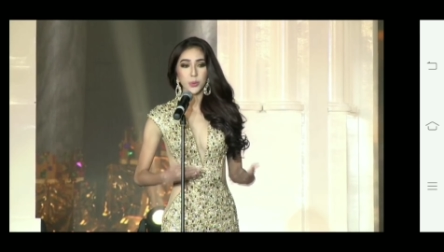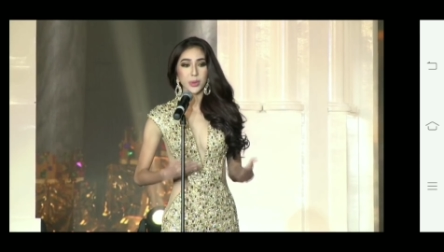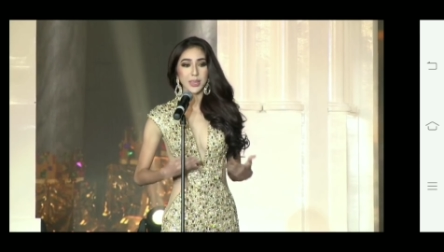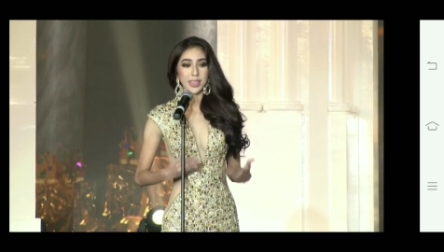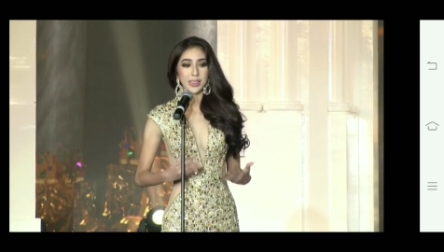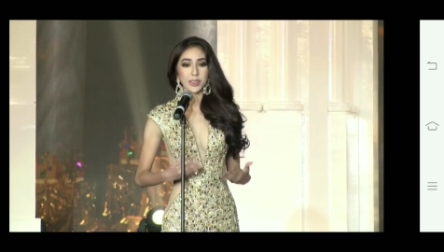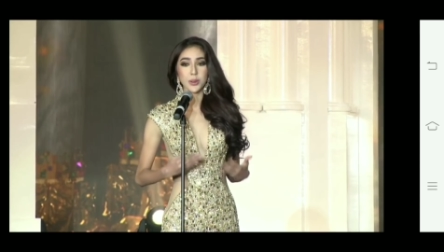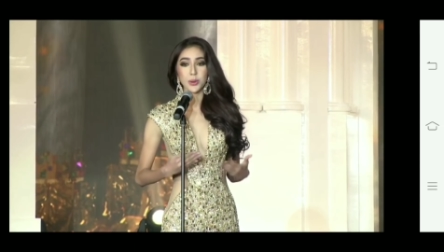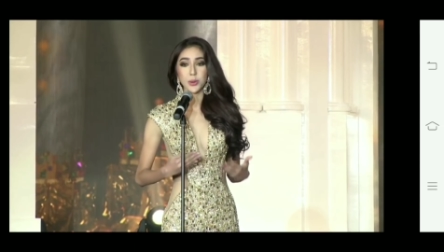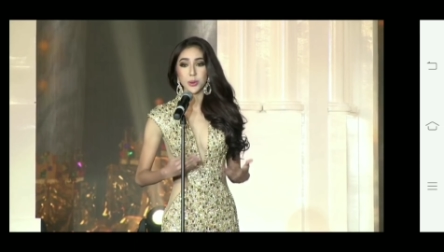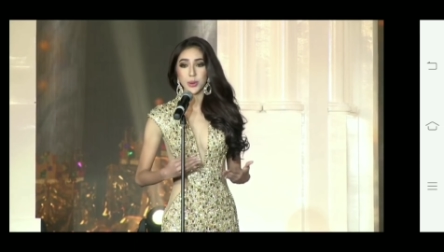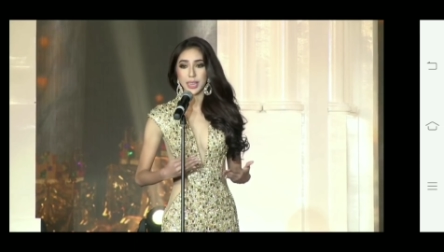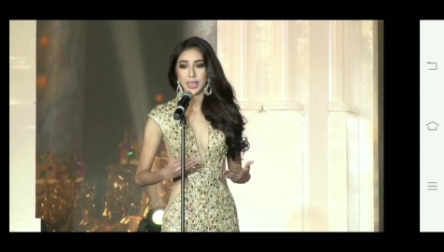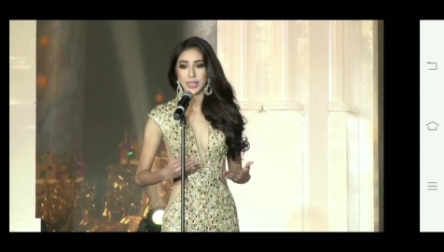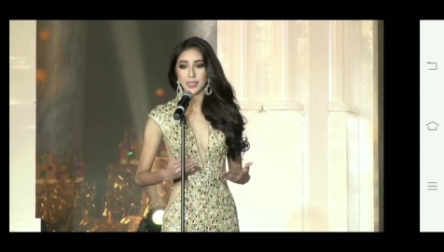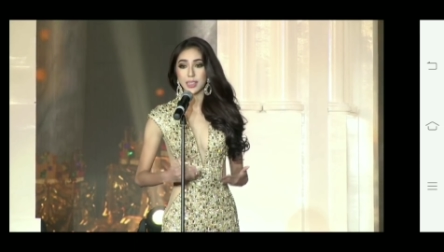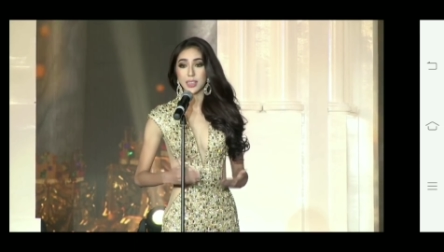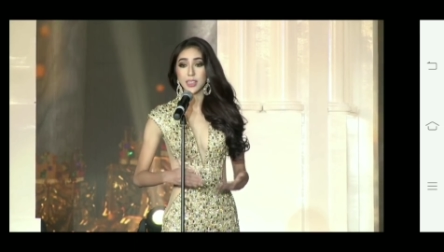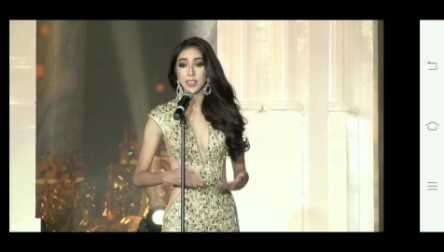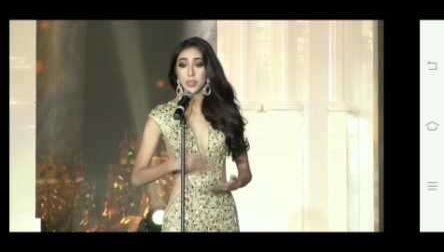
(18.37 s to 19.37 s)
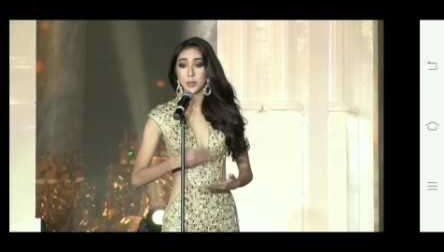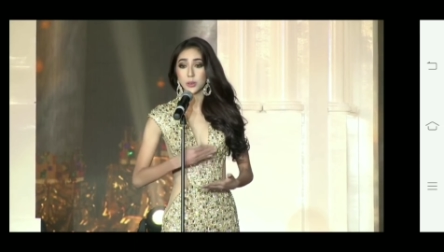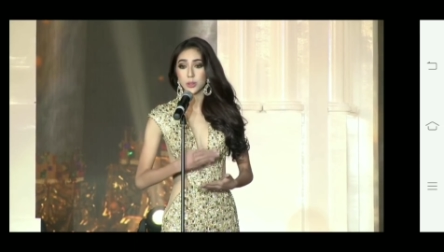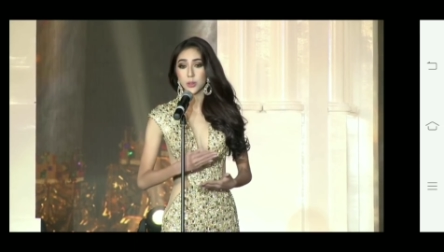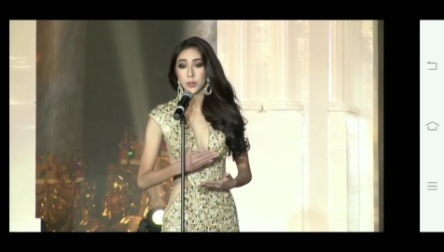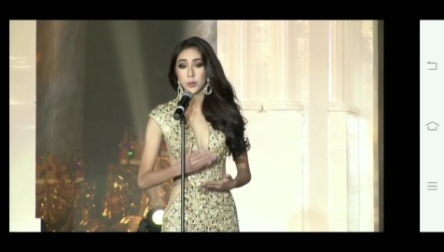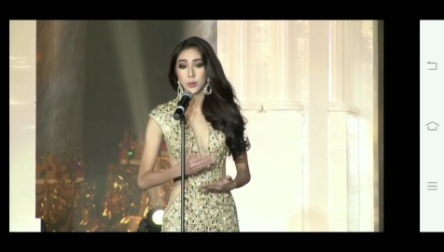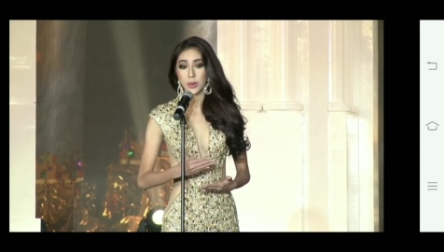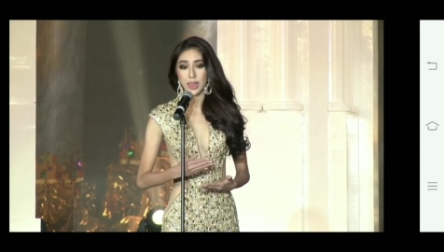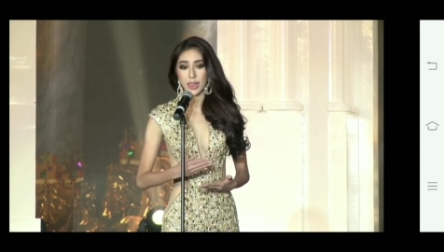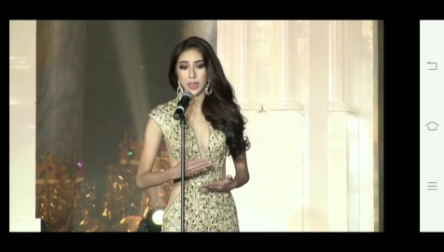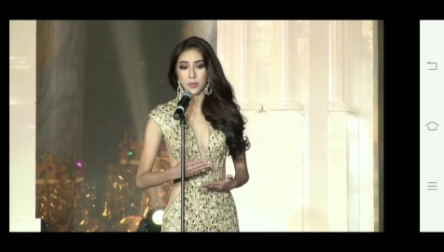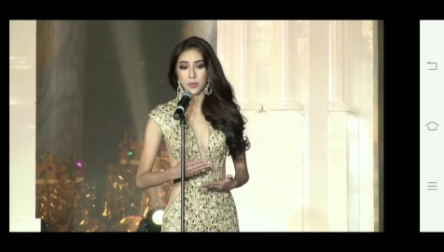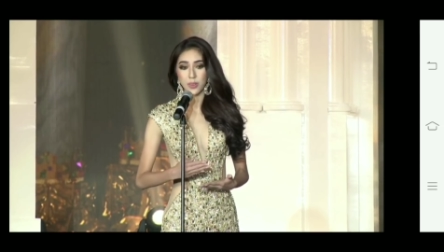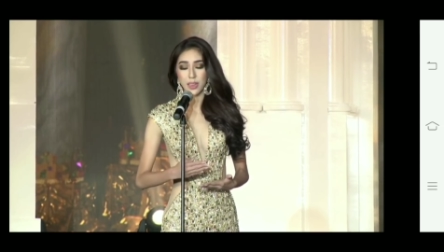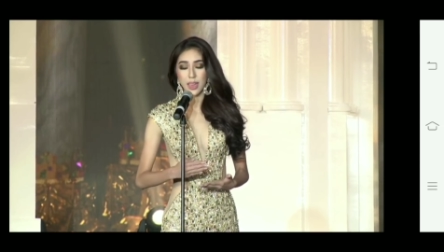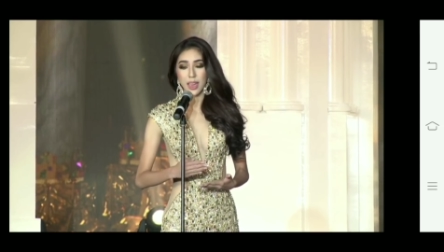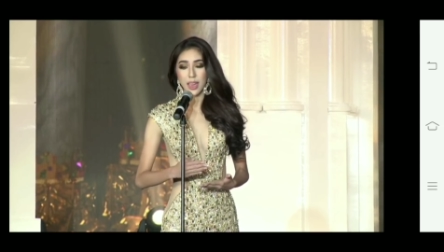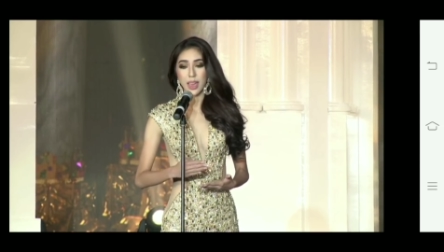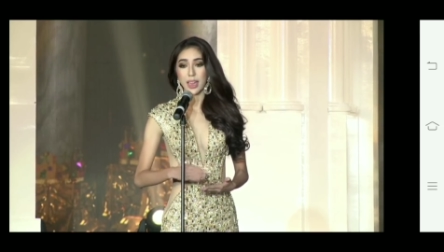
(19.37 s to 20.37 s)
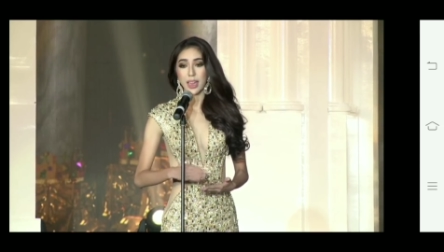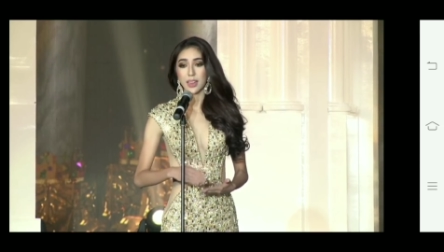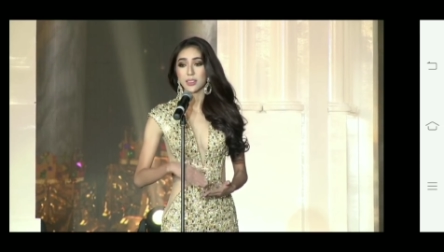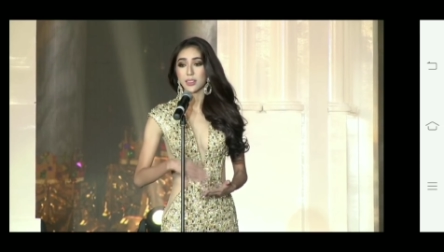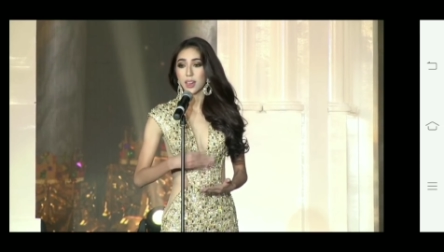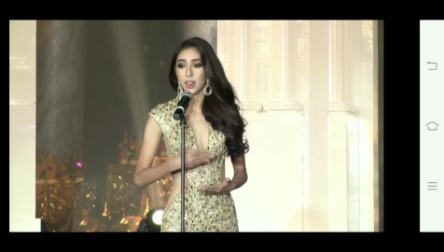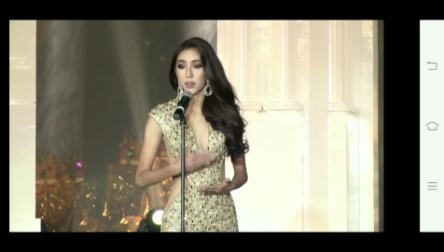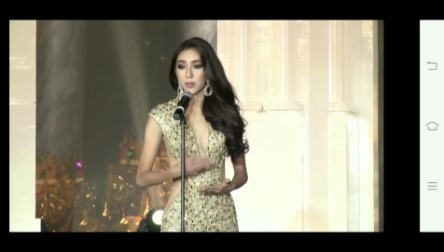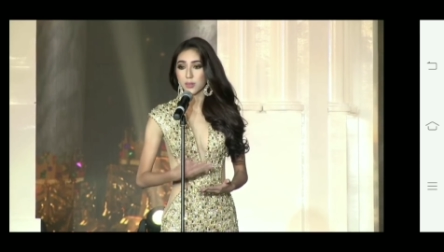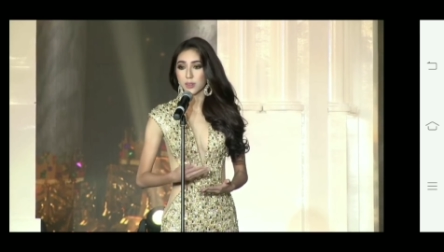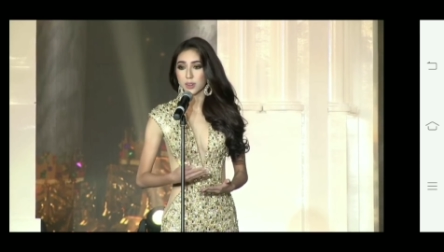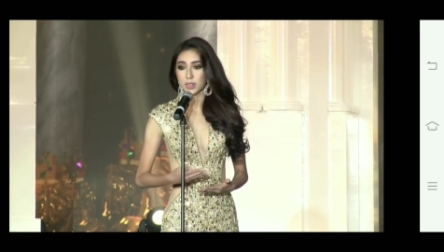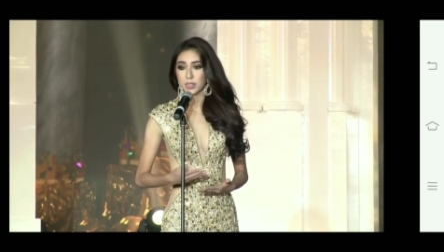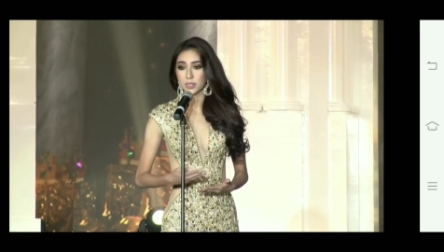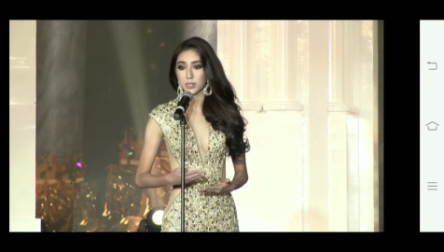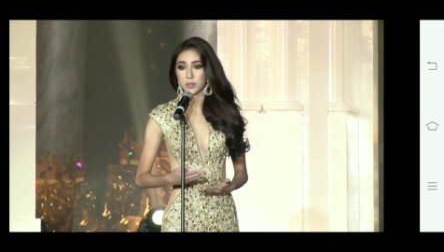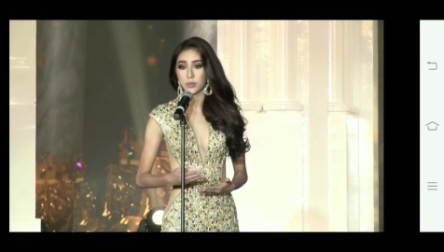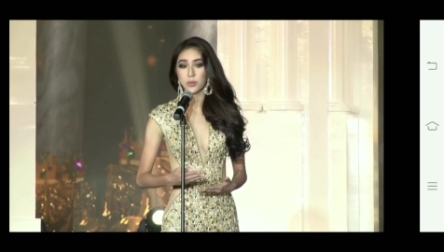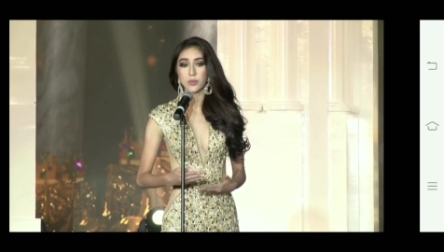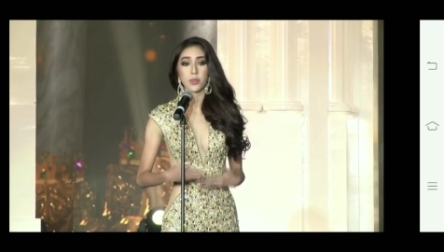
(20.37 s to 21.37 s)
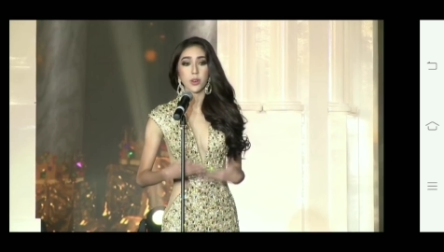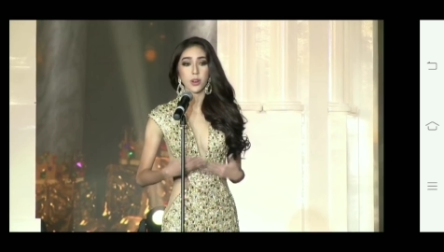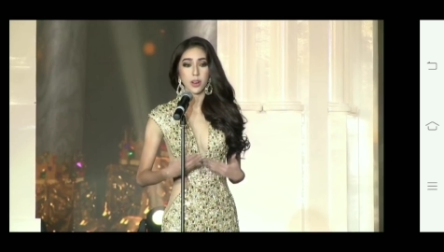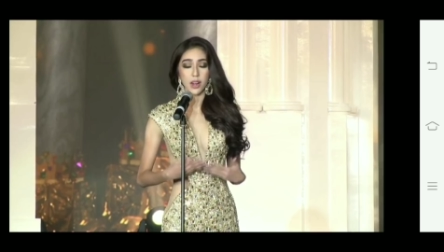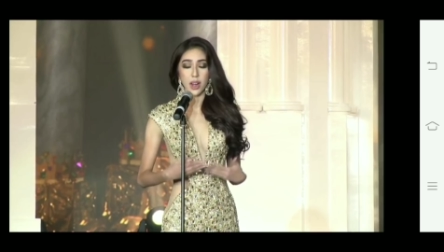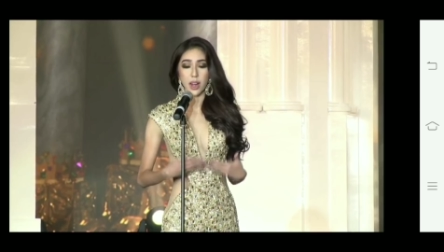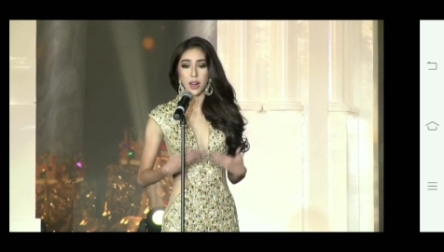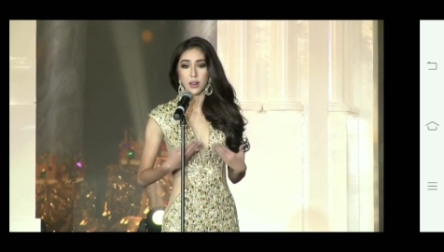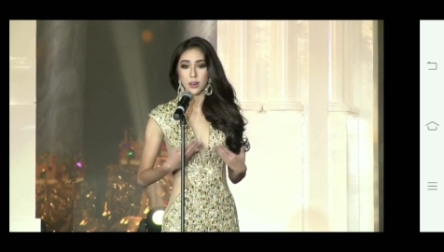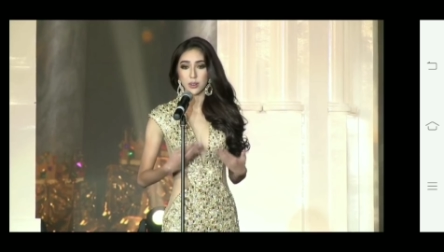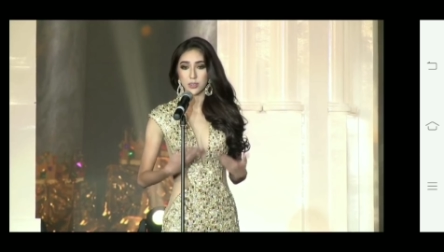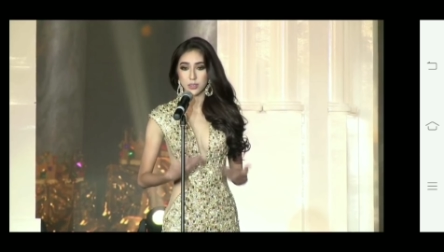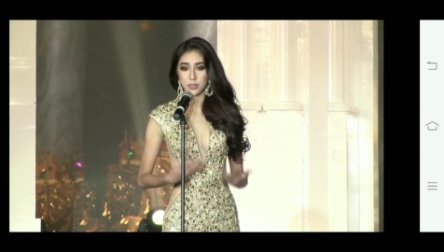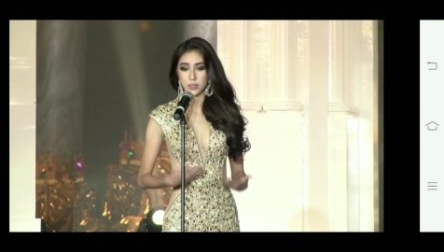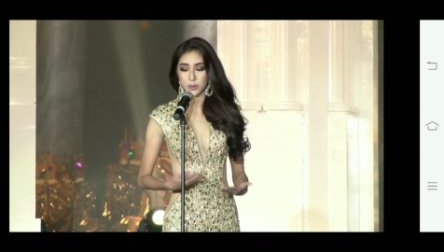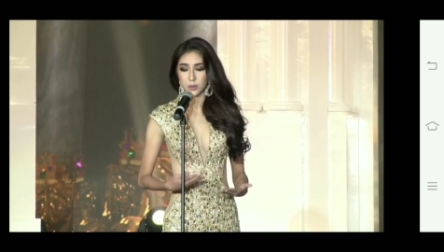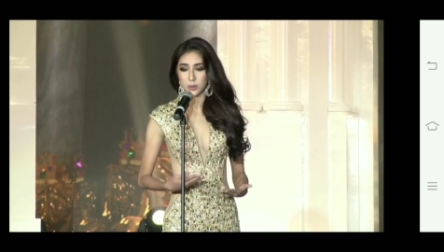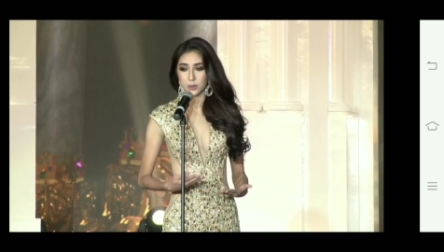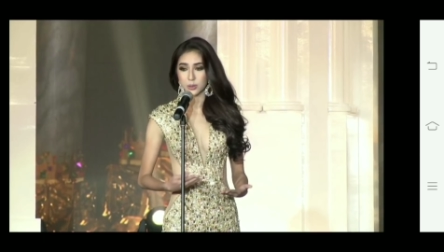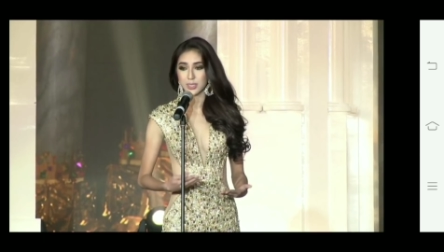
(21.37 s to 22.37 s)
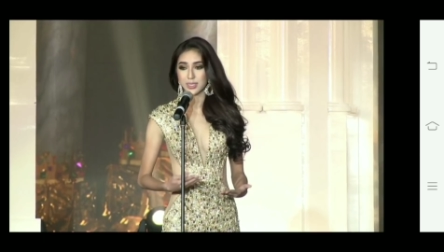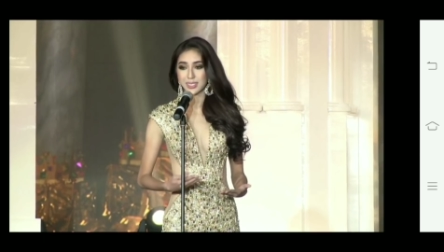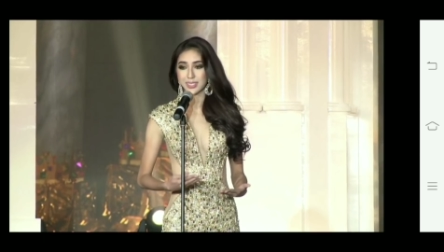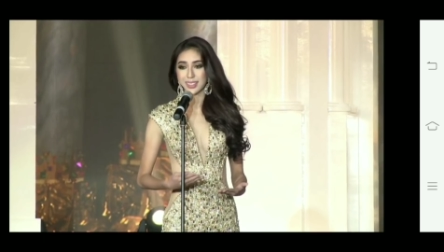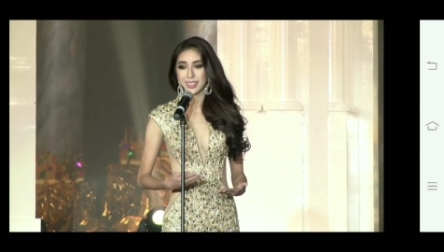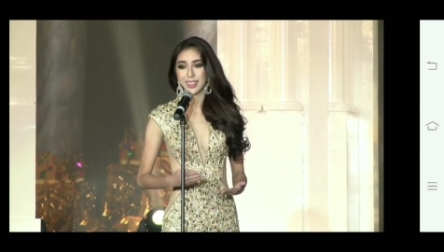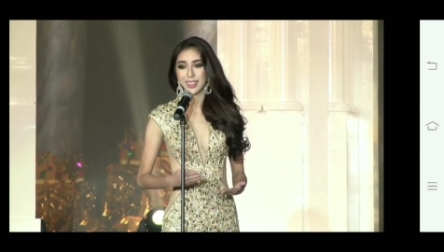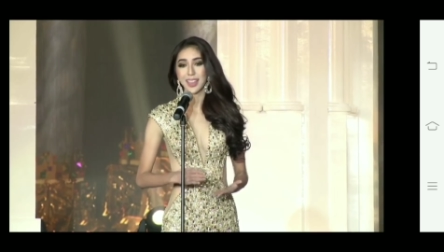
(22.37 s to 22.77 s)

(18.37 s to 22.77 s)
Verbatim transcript: we can create a huge wave and coverage for our news.